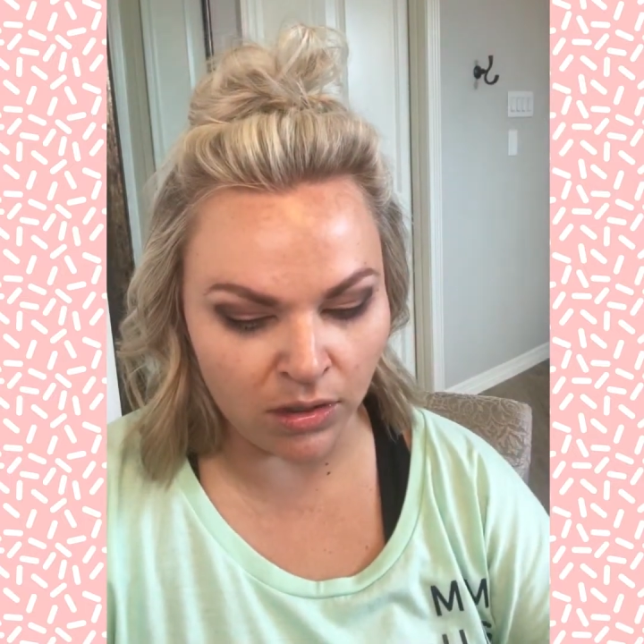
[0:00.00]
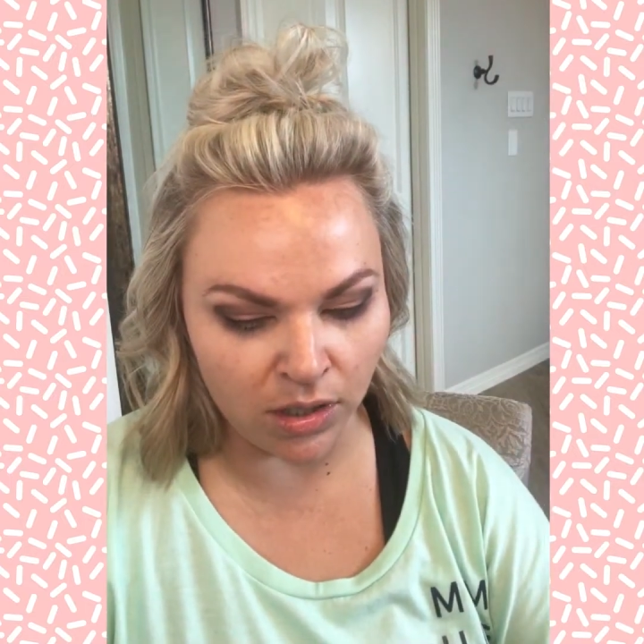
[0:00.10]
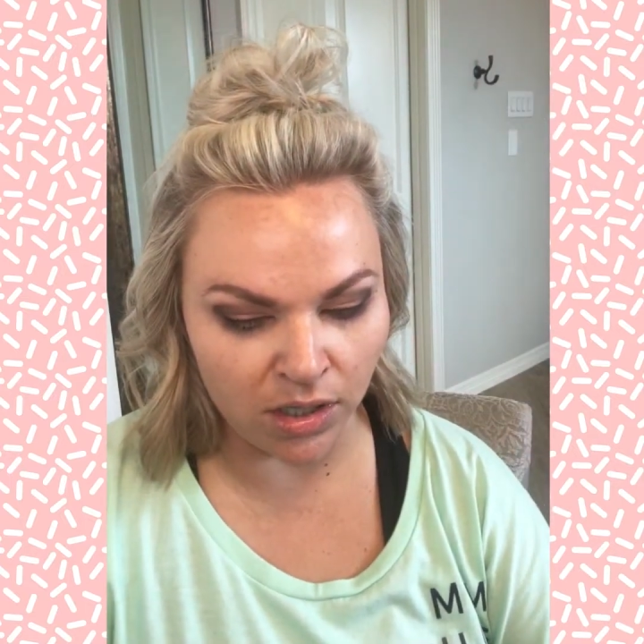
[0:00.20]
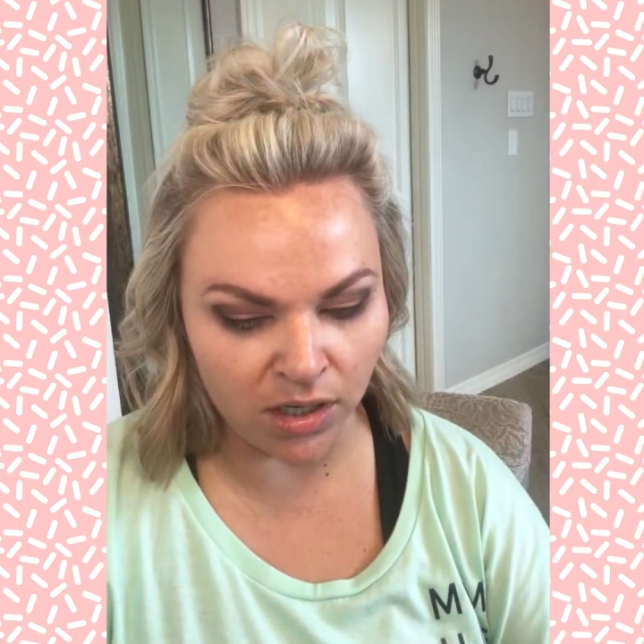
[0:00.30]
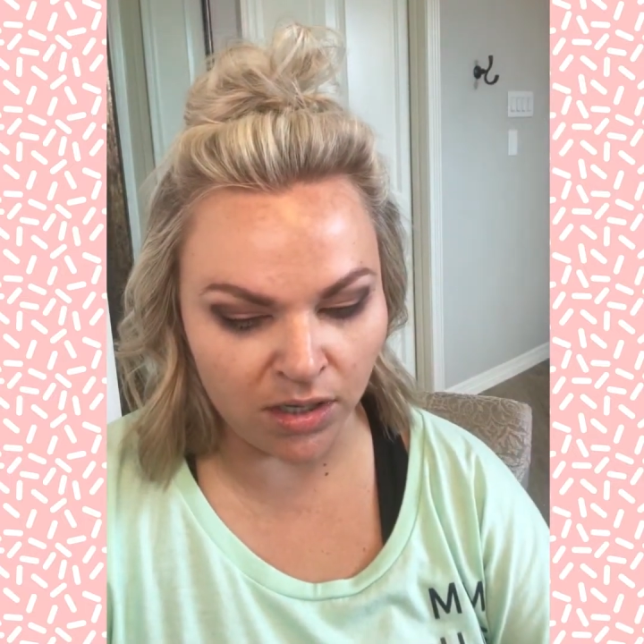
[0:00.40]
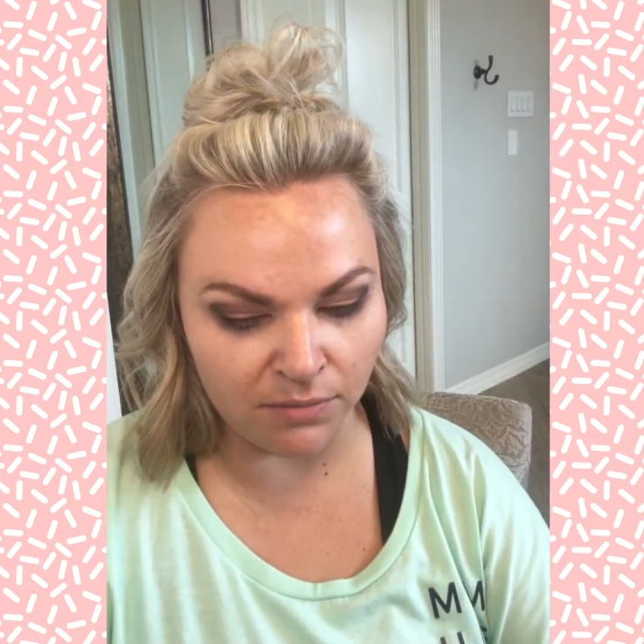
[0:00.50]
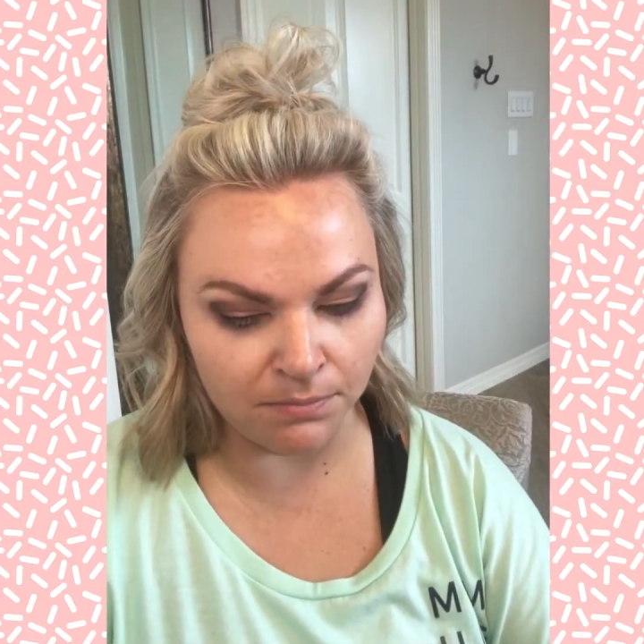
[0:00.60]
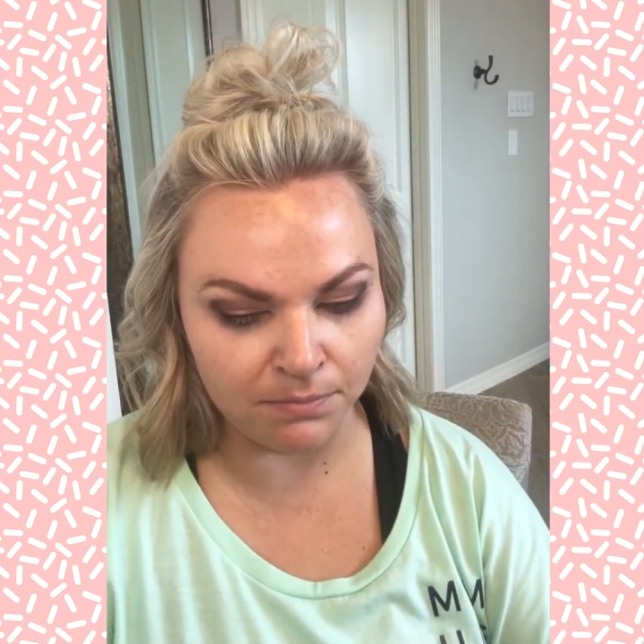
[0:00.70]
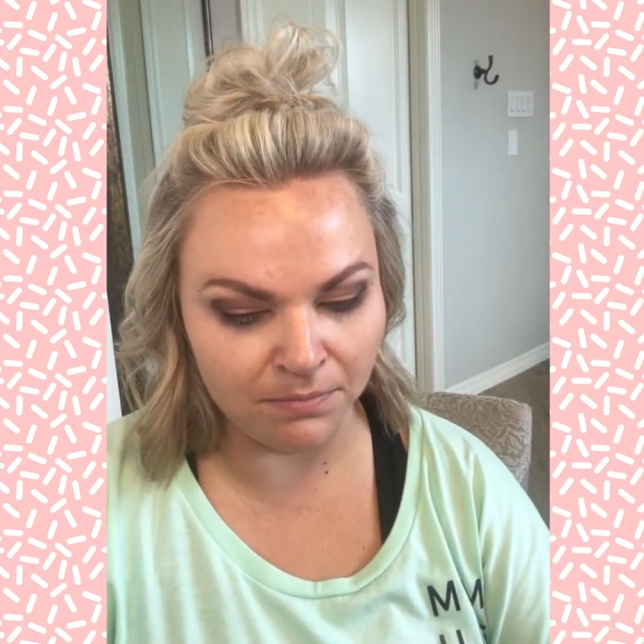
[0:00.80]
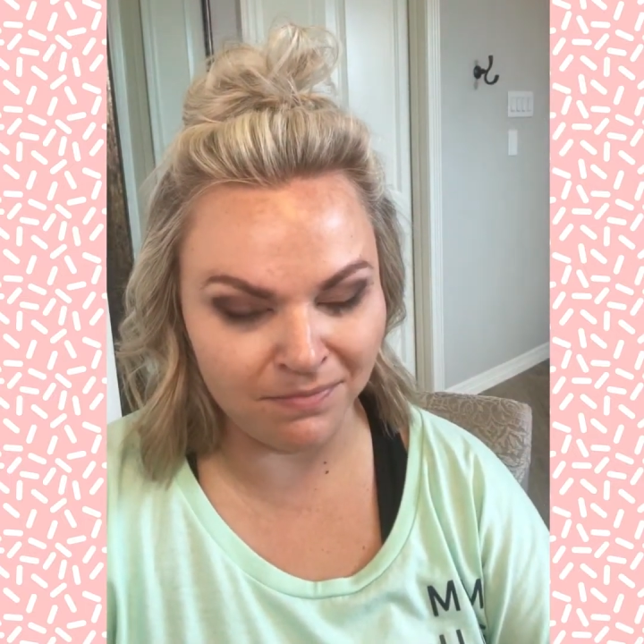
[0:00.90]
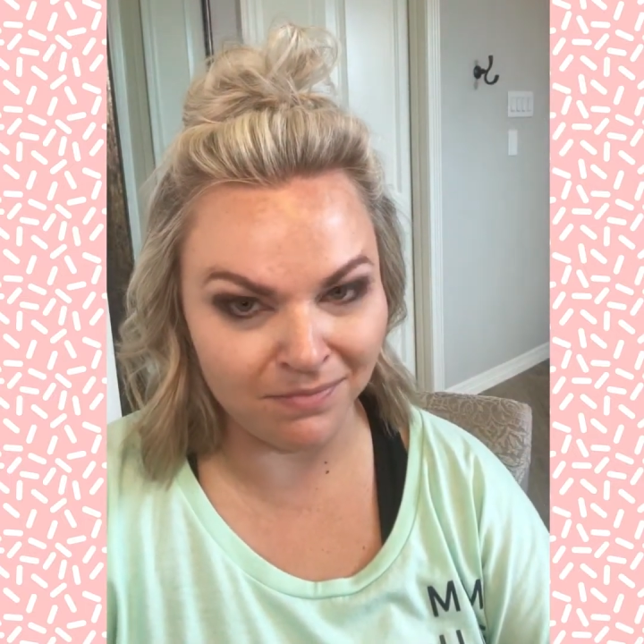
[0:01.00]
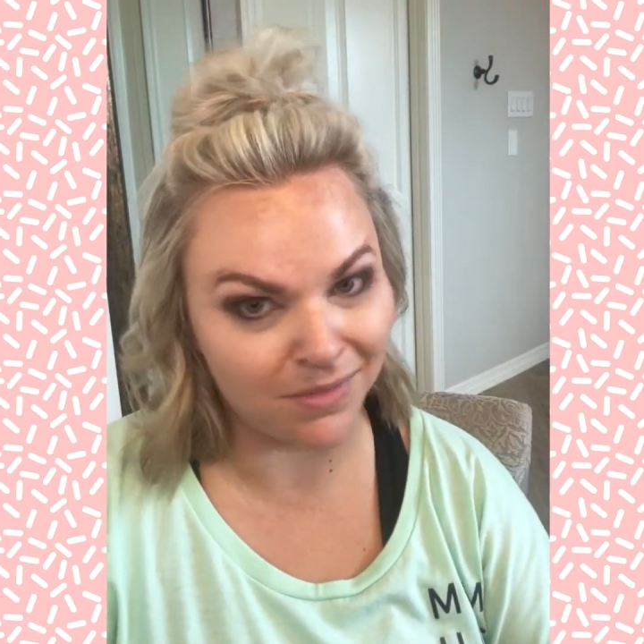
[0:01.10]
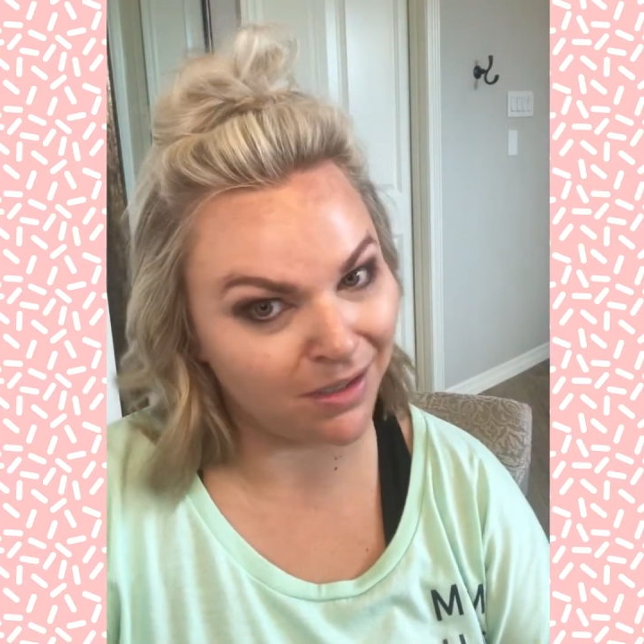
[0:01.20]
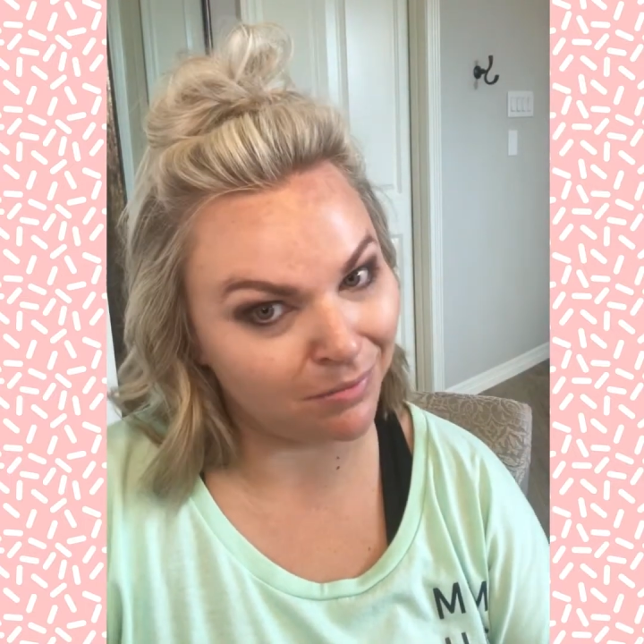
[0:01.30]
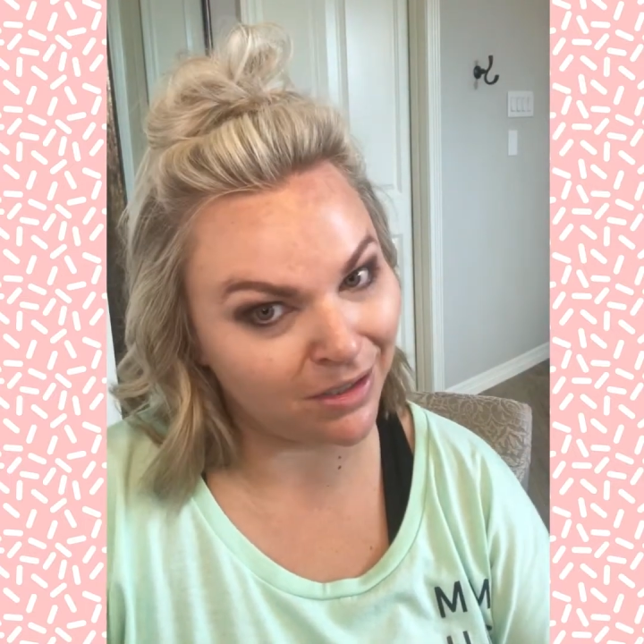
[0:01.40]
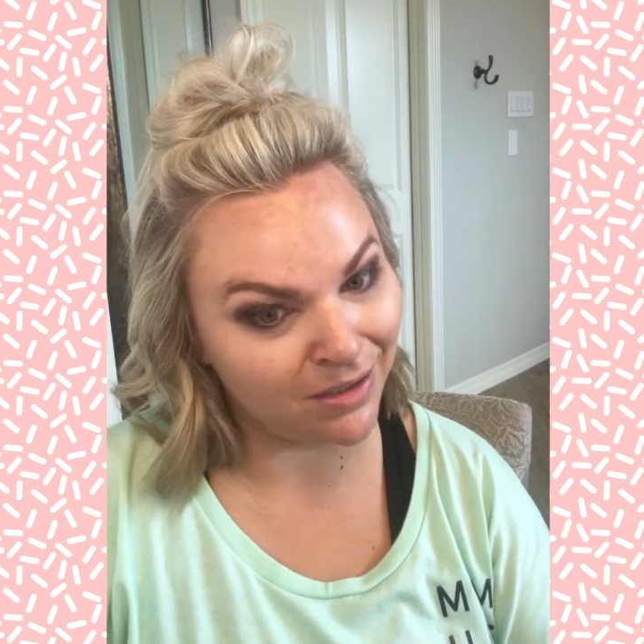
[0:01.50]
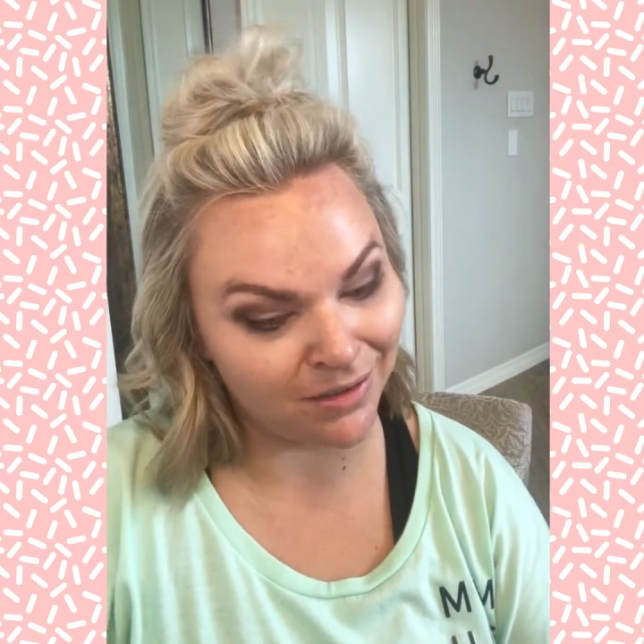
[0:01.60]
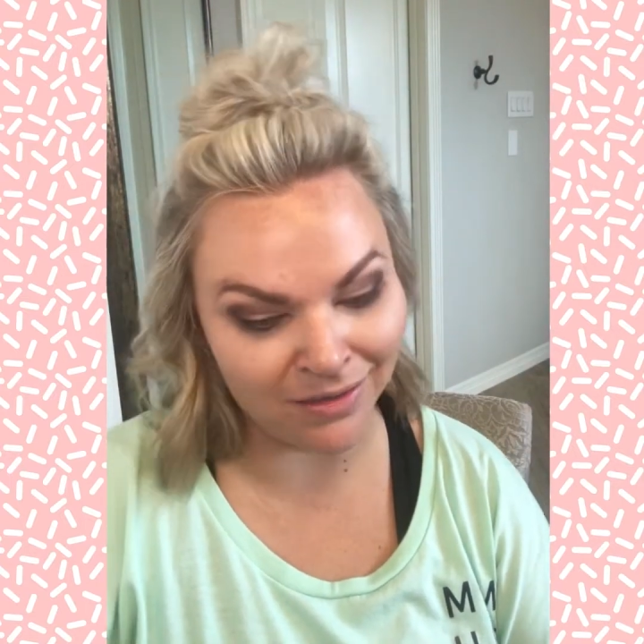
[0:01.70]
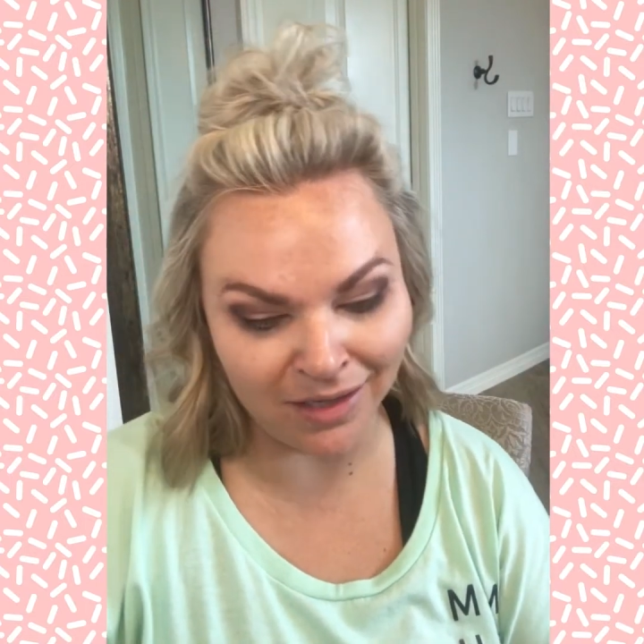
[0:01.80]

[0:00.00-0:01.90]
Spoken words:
I mean,